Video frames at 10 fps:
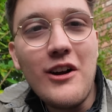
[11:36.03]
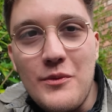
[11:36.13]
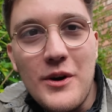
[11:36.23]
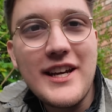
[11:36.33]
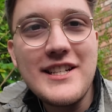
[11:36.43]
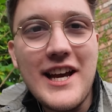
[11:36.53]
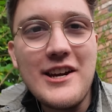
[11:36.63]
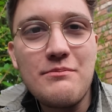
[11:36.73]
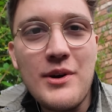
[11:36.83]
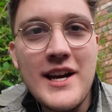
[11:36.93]
Ollie Watkins
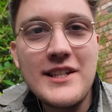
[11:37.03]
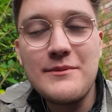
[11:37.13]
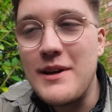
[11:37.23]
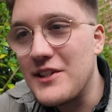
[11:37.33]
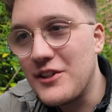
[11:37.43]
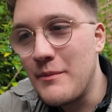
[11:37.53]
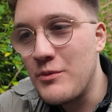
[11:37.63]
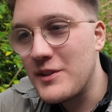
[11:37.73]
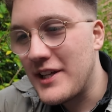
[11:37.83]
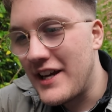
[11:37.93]
getting a brace. Me and
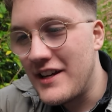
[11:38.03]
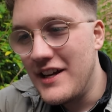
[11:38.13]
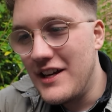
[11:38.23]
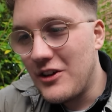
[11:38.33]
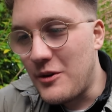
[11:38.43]
Simon were saying,